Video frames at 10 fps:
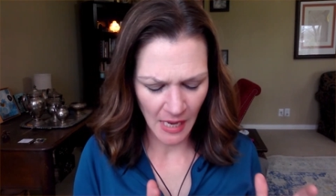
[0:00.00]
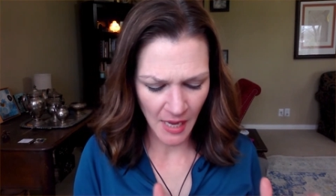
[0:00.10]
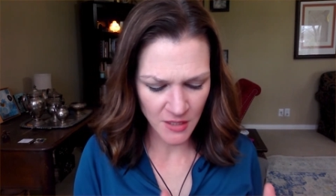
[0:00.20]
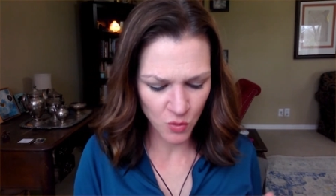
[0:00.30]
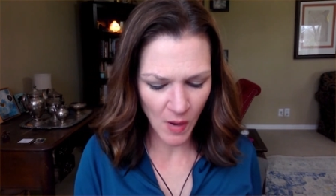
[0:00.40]

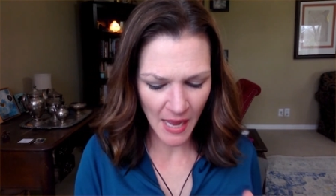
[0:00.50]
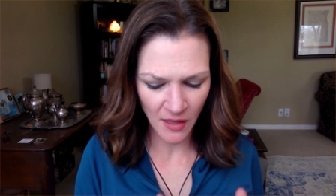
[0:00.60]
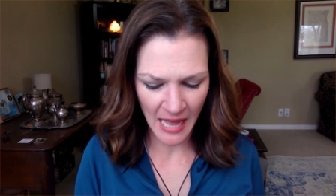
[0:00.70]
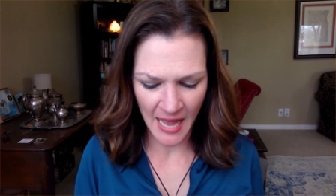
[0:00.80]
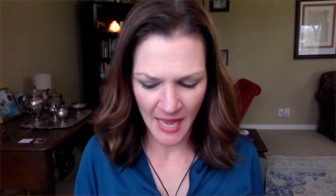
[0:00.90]
as
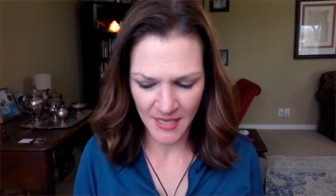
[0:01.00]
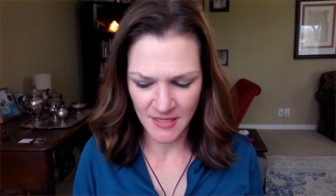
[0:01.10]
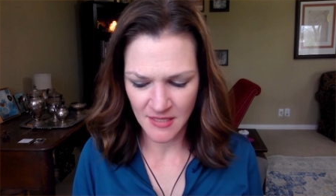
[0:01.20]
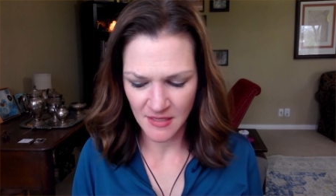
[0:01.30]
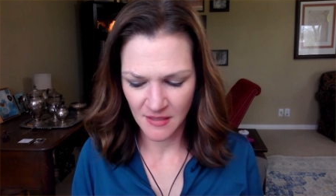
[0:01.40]
well
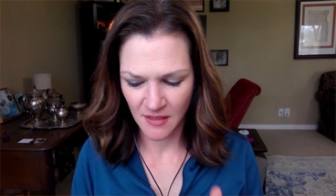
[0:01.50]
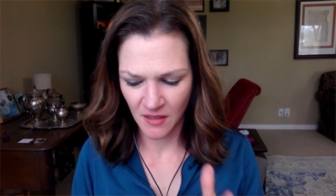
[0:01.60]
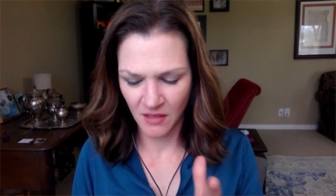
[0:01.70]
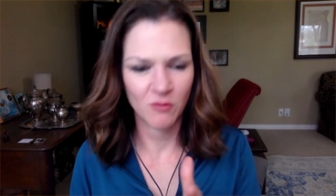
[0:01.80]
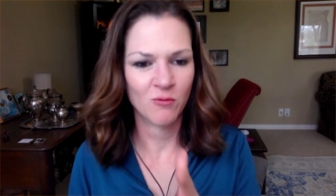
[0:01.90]
as
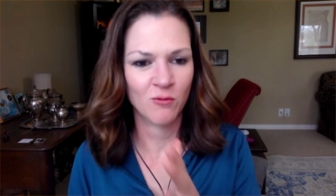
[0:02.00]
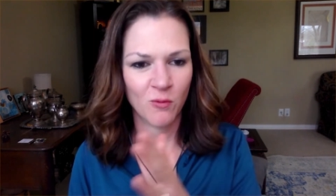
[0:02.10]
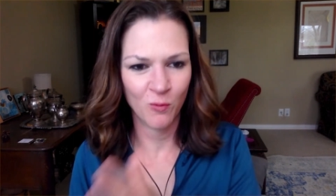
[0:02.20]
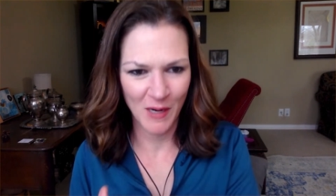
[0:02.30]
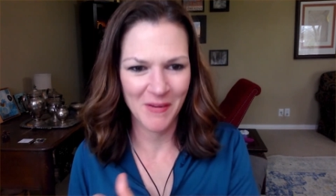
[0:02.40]

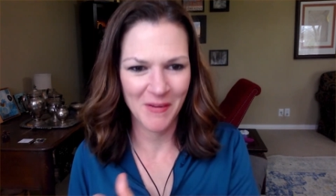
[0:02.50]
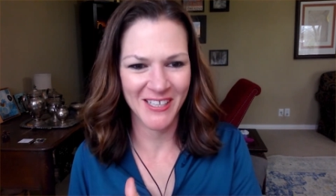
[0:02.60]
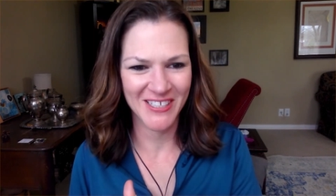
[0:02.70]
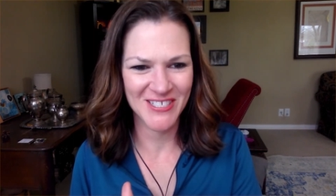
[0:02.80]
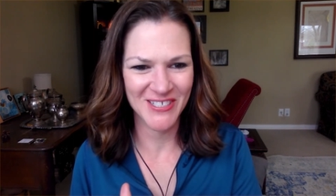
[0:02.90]
what am I
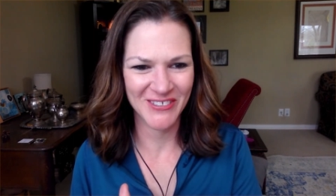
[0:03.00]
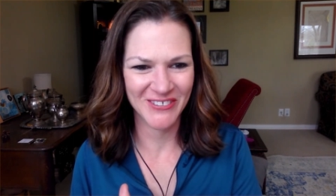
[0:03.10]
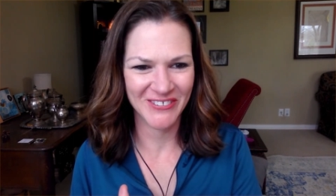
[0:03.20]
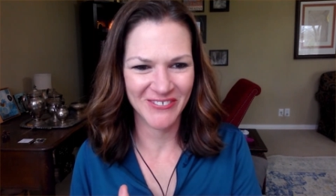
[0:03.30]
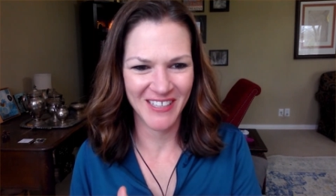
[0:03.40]
going to
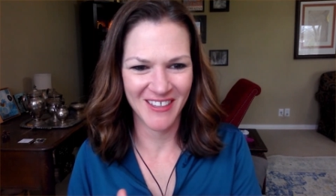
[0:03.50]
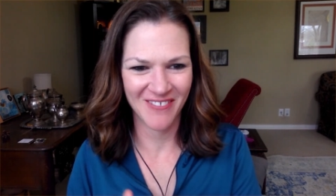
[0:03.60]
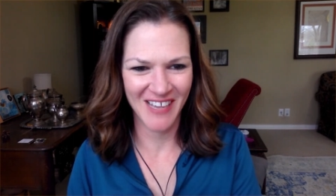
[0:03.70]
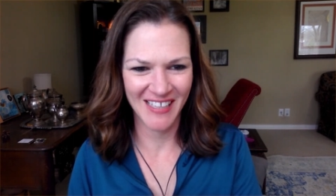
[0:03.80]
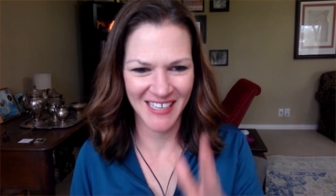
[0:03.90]
do with the
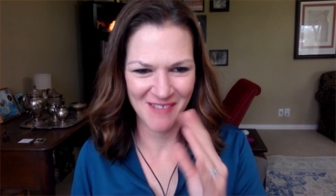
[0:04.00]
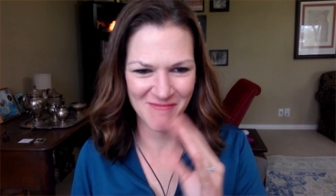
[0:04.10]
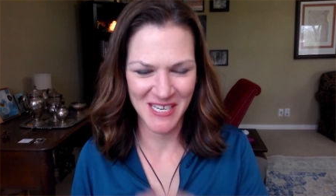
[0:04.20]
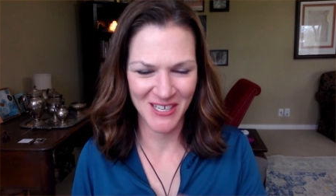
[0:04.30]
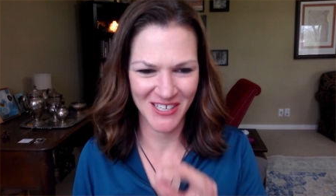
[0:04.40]
fact that I'm
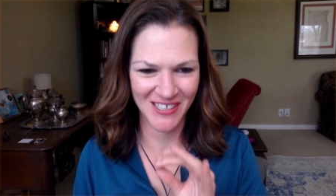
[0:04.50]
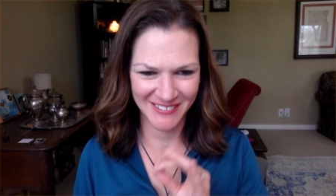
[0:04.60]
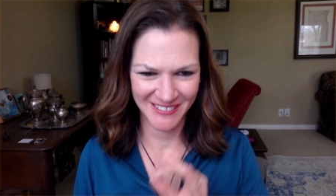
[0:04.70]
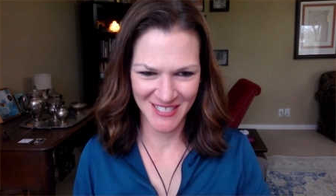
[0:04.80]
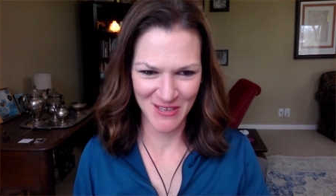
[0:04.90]
here,
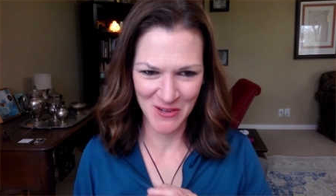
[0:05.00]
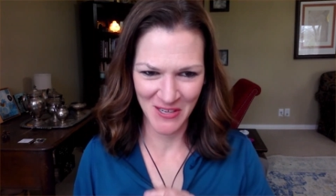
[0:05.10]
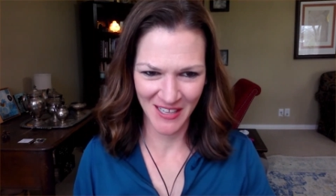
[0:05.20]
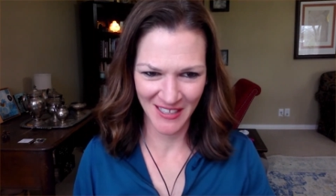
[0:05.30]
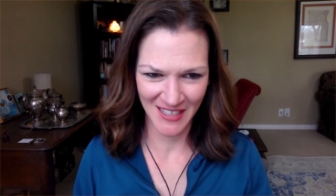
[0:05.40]
a
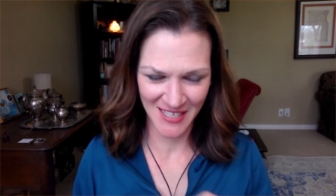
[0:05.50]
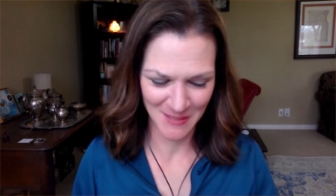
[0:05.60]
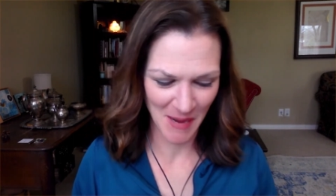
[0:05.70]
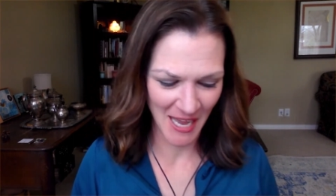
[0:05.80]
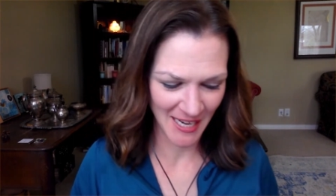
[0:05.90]
soul in this
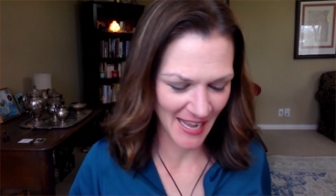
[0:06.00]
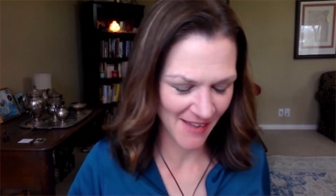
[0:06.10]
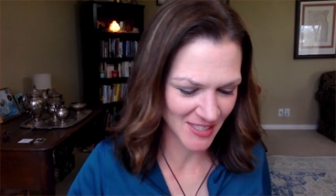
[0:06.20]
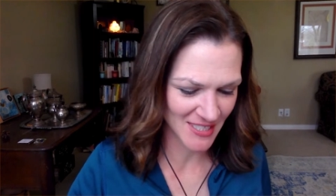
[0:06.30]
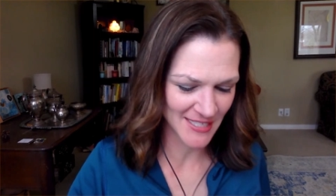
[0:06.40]
body
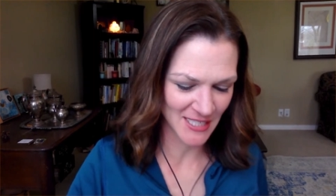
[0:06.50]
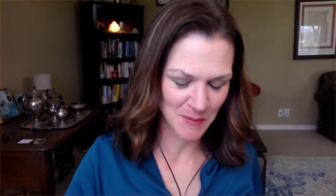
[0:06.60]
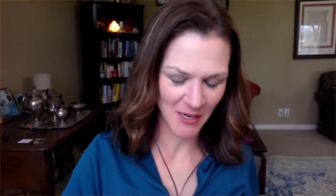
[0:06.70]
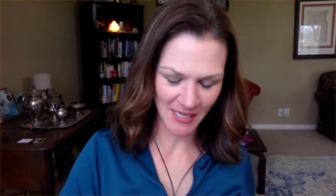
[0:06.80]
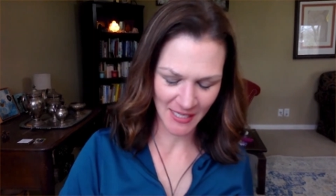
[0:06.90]
having this
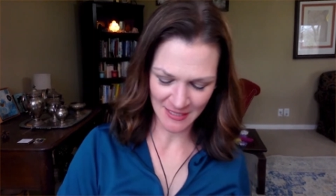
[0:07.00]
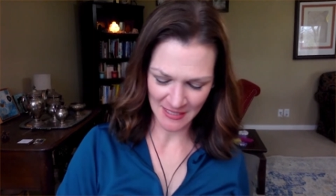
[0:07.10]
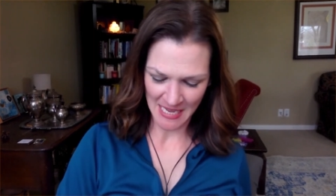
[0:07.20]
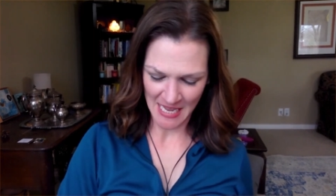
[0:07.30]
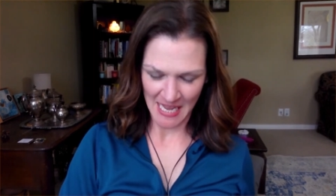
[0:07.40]
experience.
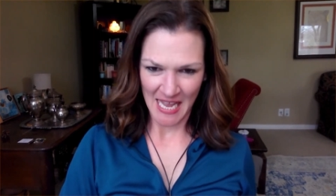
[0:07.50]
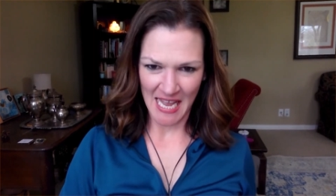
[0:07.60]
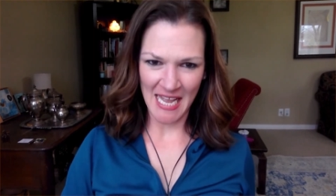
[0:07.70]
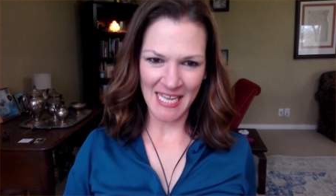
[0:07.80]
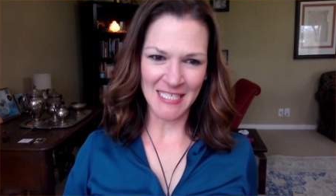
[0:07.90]

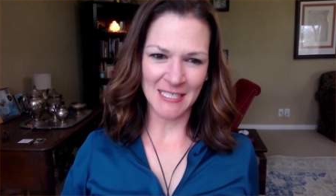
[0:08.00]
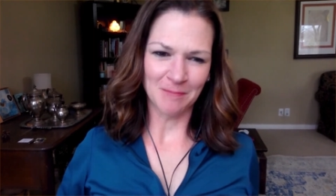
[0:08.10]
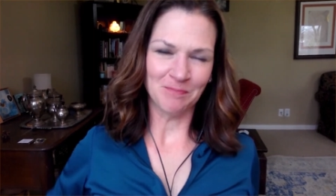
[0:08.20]
And